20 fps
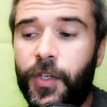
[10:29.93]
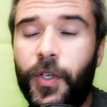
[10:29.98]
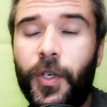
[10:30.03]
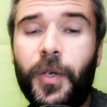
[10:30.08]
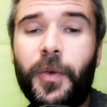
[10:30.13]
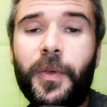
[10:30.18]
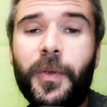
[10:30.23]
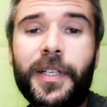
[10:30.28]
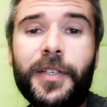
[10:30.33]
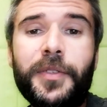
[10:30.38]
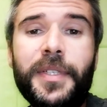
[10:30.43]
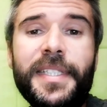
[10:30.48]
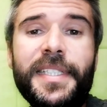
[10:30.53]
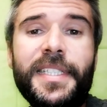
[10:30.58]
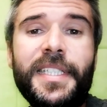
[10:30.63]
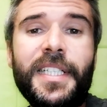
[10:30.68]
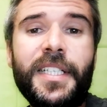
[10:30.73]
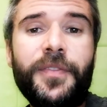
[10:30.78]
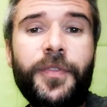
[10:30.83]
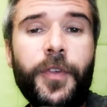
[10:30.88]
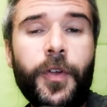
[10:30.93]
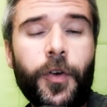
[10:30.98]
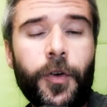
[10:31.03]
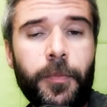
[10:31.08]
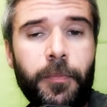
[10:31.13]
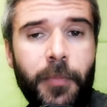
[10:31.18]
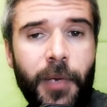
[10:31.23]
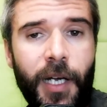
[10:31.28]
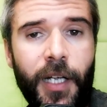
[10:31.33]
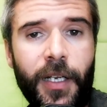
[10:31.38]
you will receive
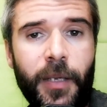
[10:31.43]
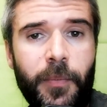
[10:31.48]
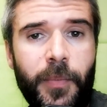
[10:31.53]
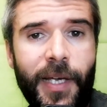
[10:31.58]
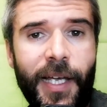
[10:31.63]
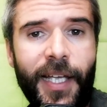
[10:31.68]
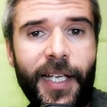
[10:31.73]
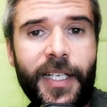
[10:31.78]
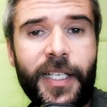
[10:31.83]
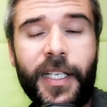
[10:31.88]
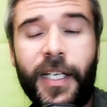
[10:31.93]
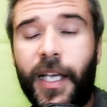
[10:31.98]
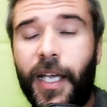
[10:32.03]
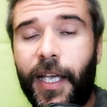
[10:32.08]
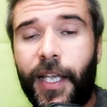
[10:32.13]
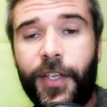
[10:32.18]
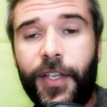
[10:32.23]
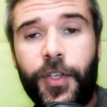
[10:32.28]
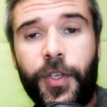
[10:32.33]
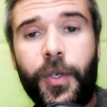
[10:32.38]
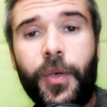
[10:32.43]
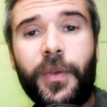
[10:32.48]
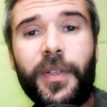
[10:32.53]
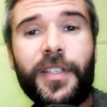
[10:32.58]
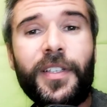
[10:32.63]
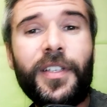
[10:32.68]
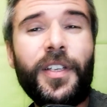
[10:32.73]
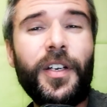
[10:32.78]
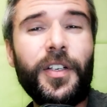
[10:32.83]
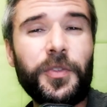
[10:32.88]
your money back and you will
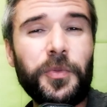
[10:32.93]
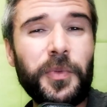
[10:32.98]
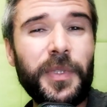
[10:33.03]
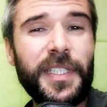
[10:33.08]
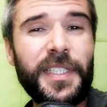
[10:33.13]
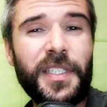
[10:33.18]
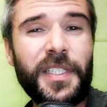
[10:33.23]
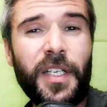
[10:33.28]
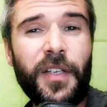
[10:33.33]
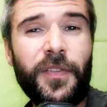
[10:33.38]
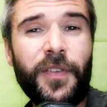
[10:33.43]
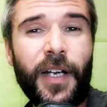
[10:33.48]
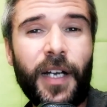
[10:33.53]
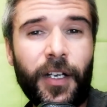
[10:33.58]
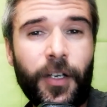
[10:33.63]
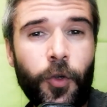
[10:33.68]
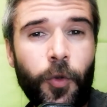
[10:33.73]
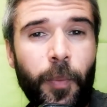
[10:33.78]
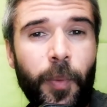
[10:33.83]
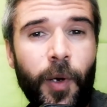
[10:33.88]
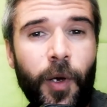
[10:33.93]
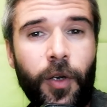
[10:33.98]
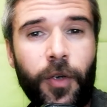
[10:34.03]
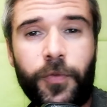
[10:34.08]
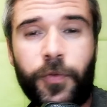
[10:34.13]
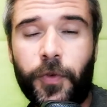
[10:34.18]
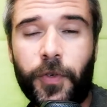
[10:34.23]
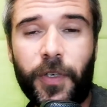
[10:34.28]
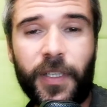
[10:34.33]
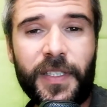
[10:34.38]
not receive a coupon,
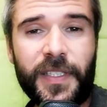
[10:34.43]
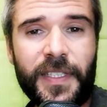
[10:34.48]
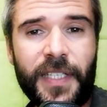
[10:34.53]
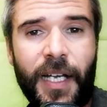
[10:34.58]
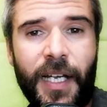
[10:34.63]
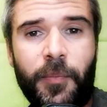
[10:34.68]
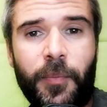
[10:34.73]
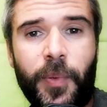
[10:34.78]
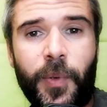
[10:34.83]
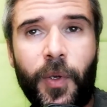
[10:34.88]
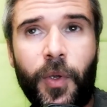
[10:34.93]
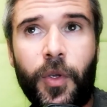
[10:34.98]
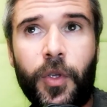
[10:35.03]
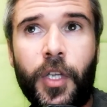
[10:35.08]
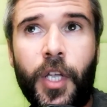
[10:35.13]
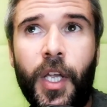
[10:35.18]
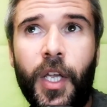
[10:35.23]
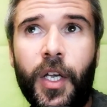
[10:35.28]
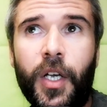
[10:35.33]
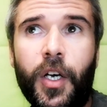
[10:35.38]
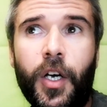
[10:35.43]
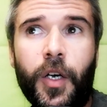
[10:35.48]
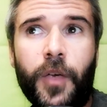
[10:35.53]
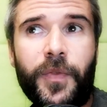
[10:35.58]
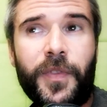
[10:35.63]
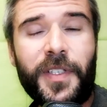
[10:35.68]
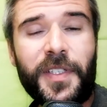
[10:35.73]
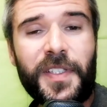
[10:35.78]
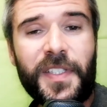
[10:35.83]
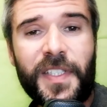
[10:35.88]
for example,
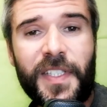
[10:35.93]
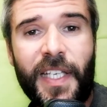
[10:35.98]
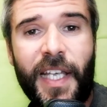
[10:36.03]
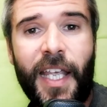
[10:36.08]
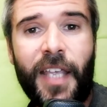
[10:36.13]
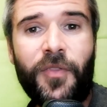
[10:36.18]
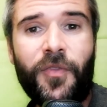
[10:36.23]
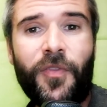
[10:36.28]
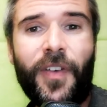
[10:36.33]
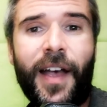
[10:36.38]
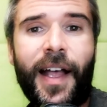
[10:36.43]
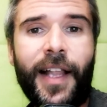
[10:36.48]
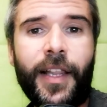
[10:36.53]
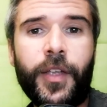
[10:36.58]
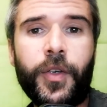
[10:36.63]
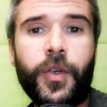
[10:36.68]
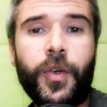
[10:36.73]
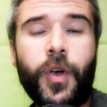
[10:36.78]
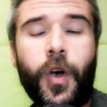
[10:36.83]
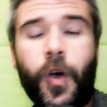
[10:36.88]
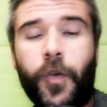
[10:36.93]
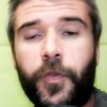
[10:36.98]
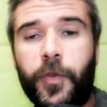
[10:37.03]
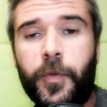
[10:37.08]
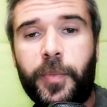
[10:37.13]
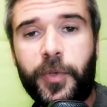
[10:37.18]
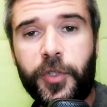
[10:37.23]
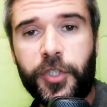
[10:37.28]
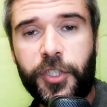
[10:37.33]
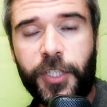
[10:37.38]
of the same value of the
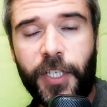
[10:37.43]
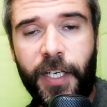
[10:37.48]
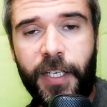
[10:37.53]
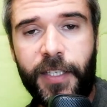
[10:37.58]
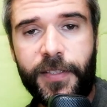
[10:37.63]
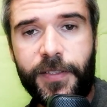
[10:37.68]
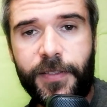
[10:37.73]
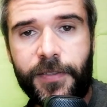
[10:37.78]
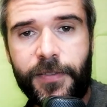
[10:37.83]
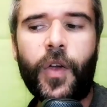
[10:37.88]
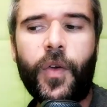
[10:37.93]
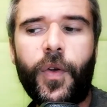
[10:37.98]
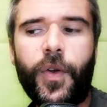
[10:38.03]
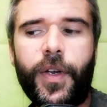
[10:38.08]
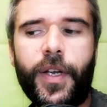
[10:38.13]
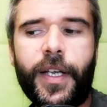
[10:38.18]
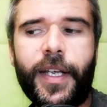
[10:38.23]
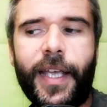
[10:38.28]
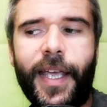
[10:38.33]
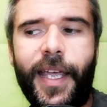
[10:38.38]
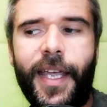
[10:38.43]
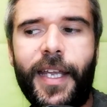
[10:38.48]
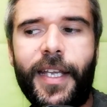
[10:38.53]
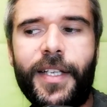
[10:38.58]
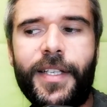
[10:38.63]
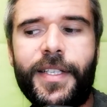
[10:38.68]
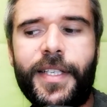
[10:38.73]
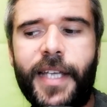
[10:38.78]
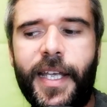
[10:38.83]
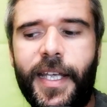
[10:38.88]
purchase.
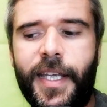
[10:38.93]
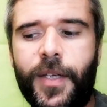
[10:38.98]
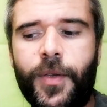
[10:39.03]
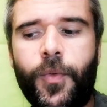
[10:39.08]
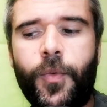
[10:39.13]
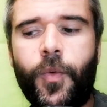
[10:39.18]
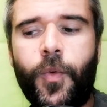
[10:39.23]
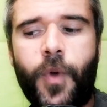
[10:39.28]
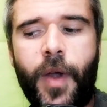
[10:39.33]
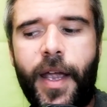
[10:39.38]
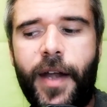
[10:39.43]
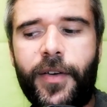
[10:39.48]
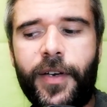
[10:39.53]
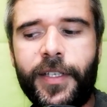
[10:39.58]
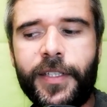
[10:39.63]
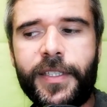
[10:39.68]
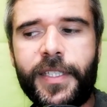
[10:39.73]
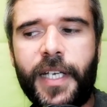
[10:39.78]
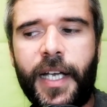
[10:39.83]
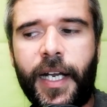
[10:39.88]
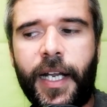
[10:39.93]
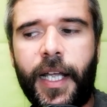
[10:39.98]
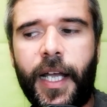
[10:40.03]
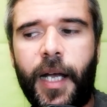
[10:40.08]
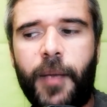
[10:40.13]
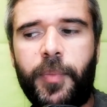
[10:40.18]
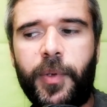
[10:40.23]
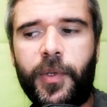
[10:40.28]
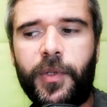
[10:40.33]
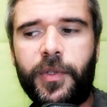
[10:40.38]
Okay, they weren't a
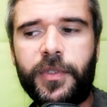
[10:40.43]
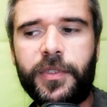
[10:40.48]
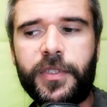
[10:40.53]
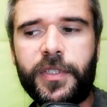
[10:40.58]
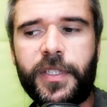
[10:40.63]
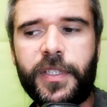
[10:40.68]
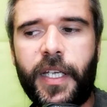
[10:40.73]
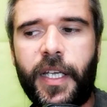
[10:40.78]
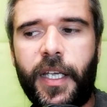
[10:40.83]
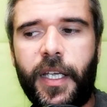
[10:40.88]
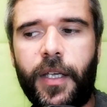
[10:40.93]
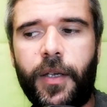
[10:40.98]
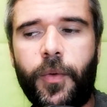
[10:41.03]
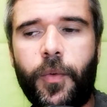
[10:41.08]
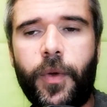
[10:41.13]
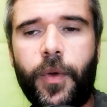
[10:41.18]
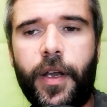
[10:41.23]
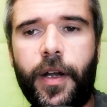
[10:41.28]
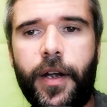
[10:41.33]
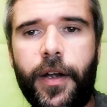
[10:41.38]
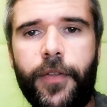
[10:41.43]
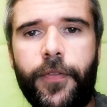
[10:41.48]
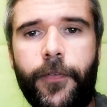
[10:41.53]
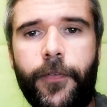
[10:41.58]
couple, they were